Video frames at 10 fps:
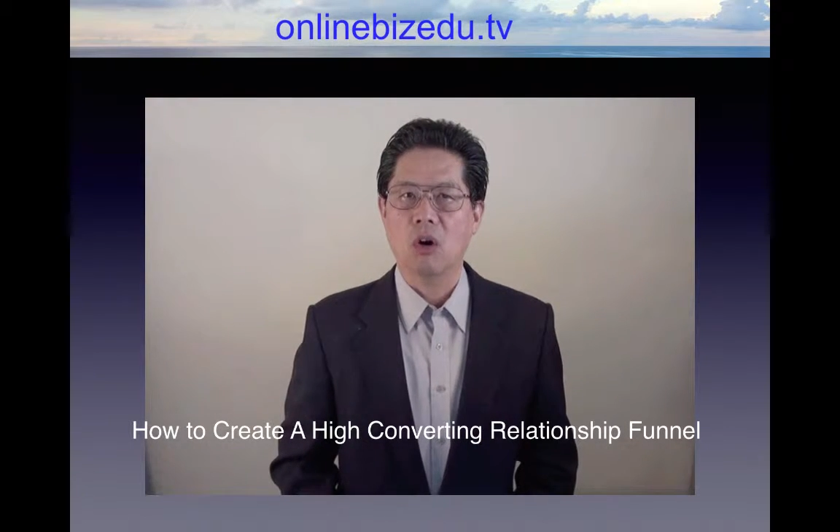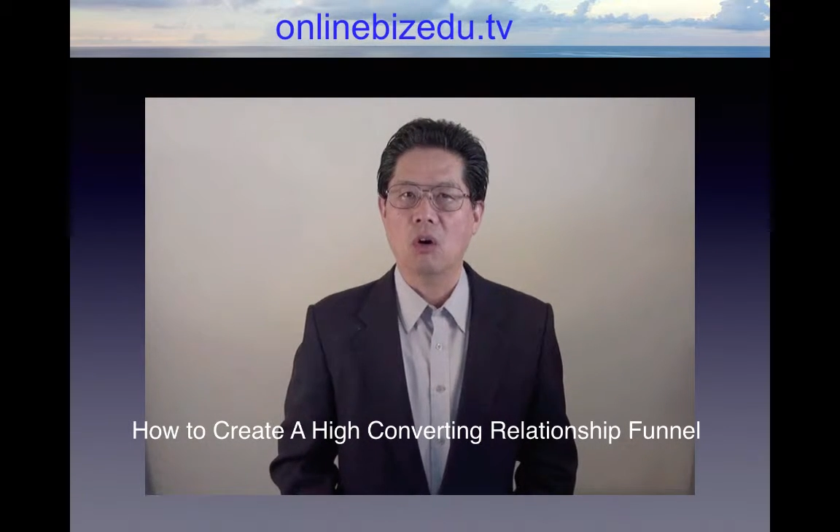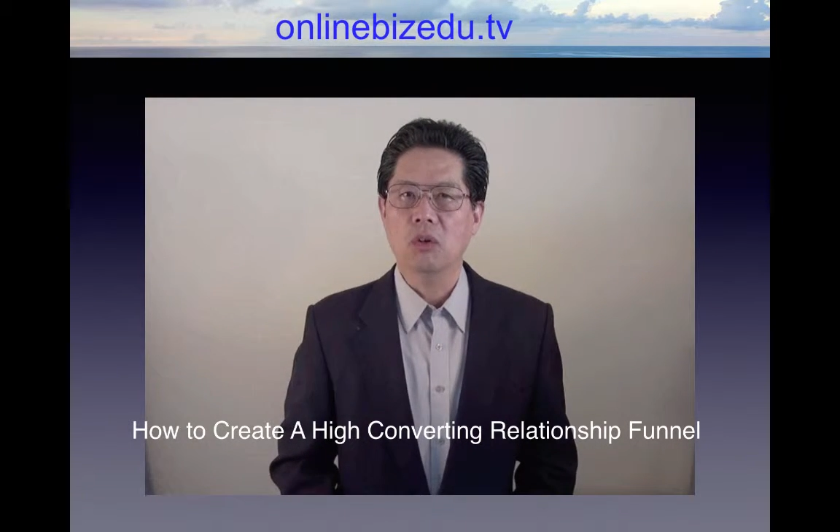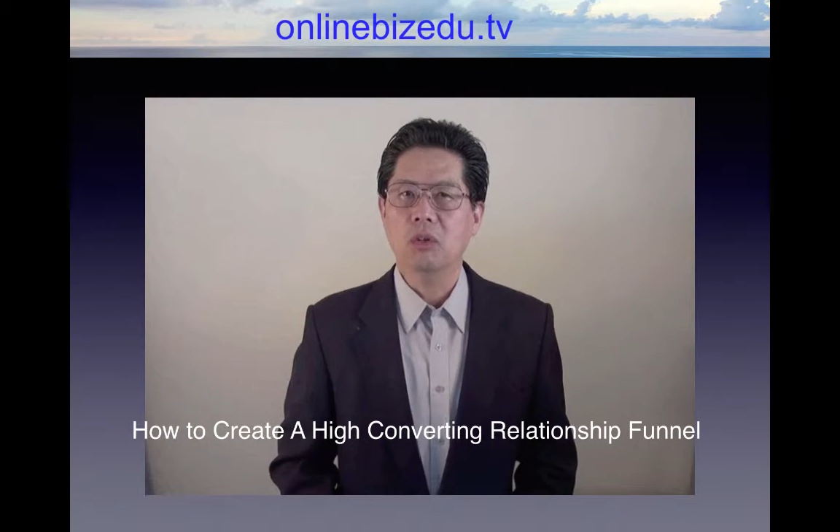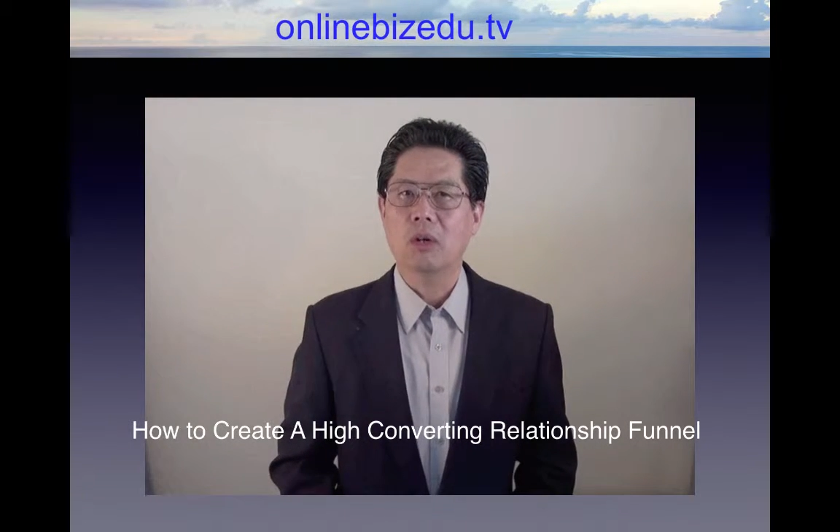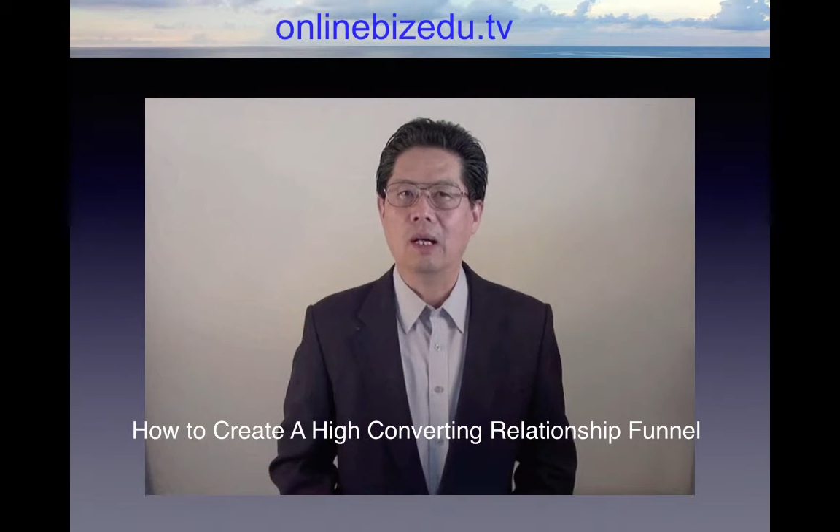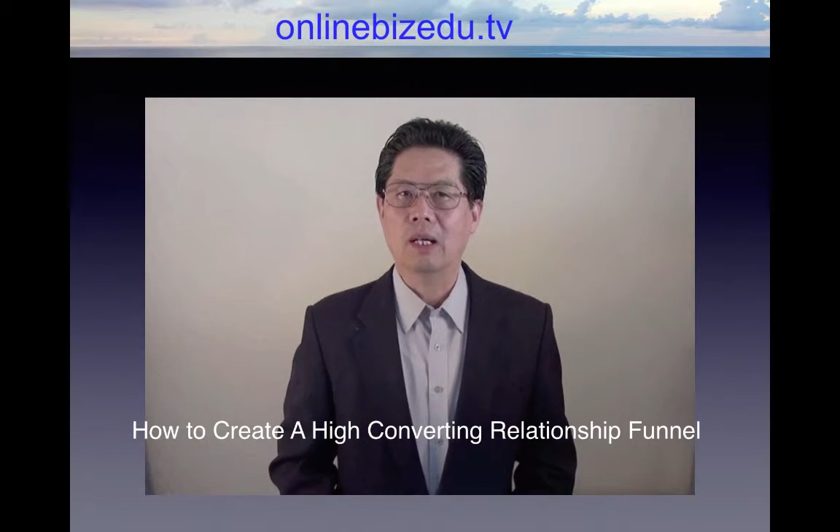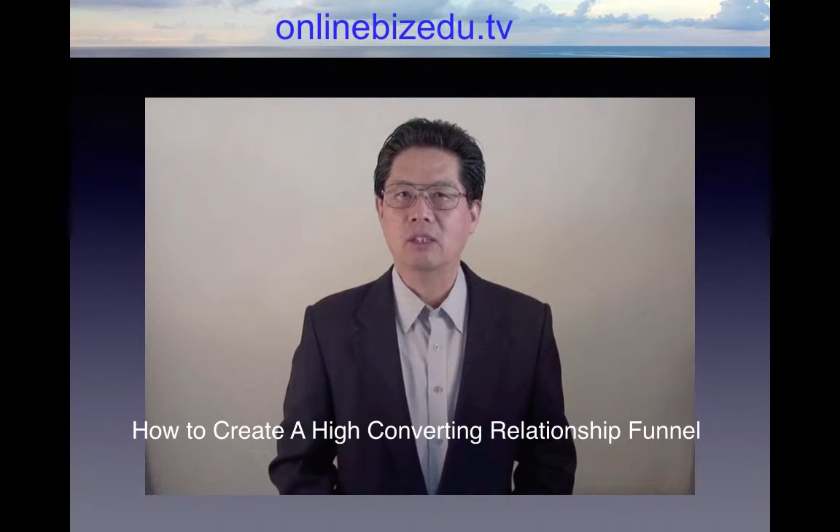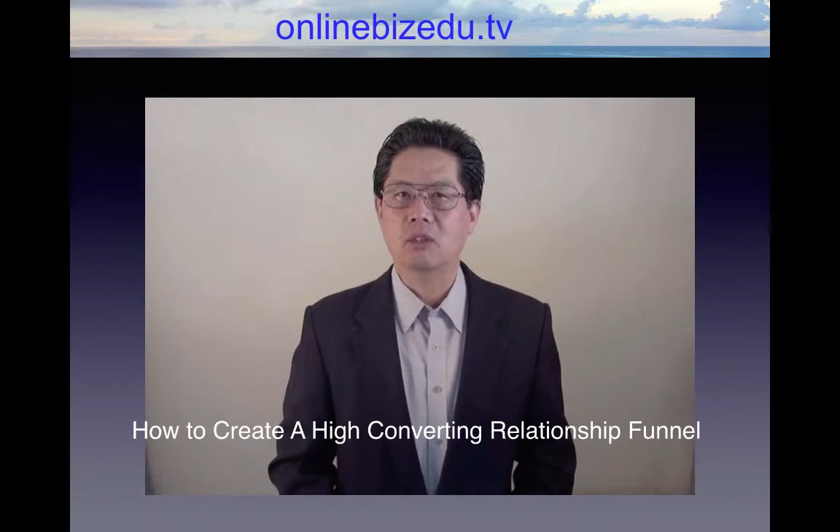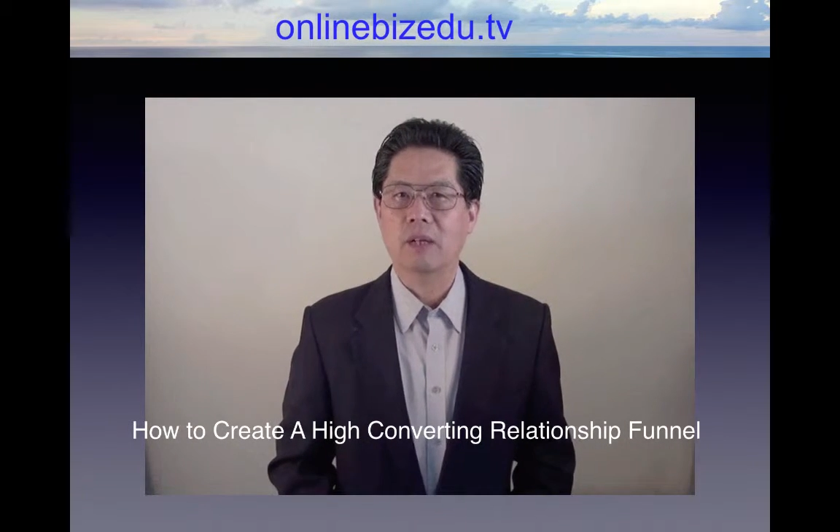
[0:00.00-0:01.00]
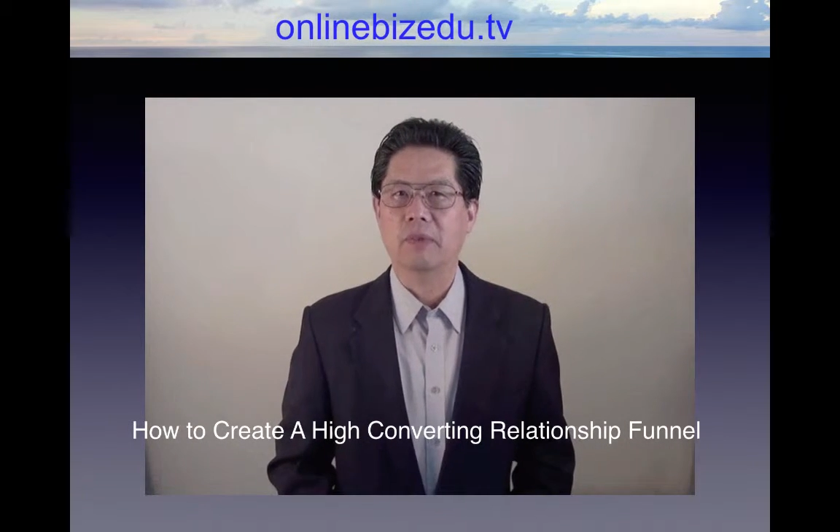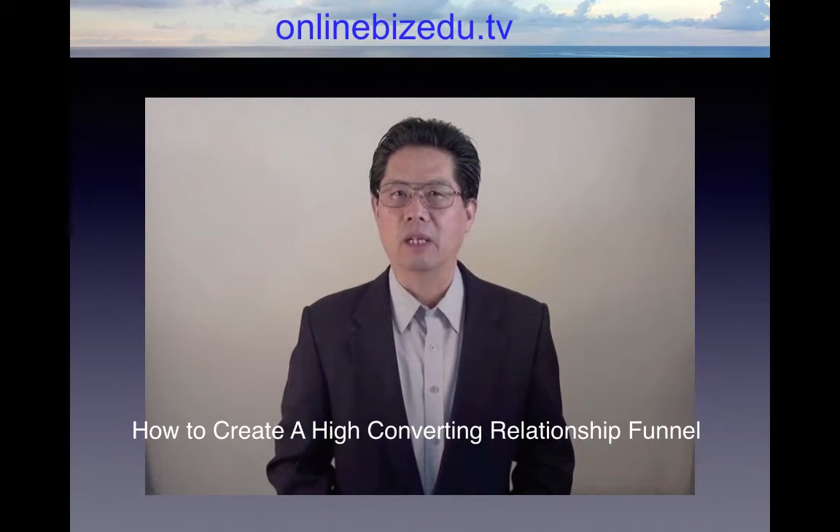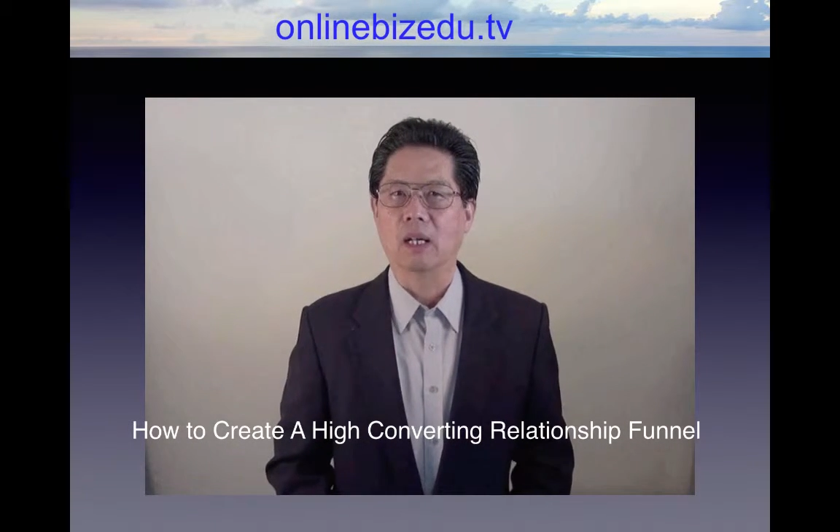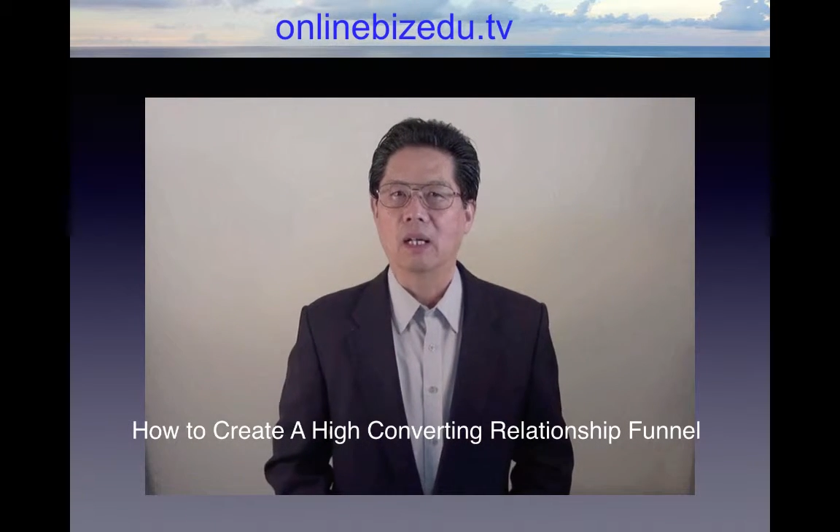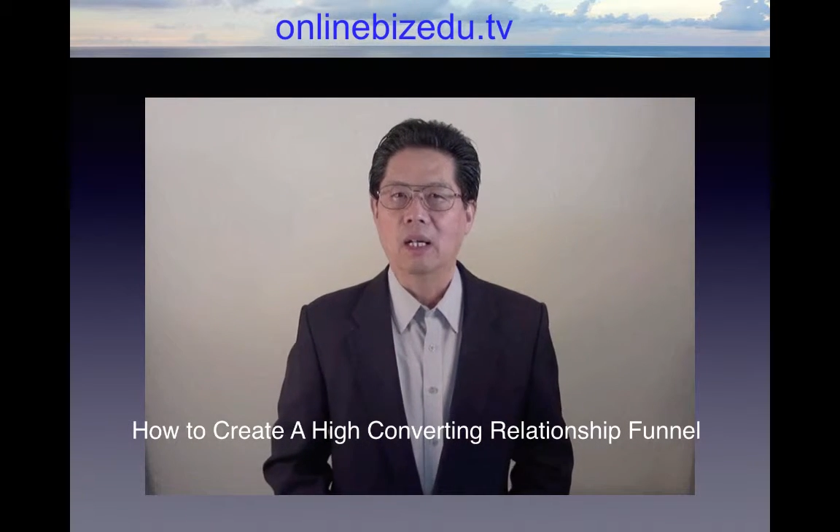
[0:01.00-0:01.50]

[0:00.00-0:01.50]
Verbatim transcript: all your online traffic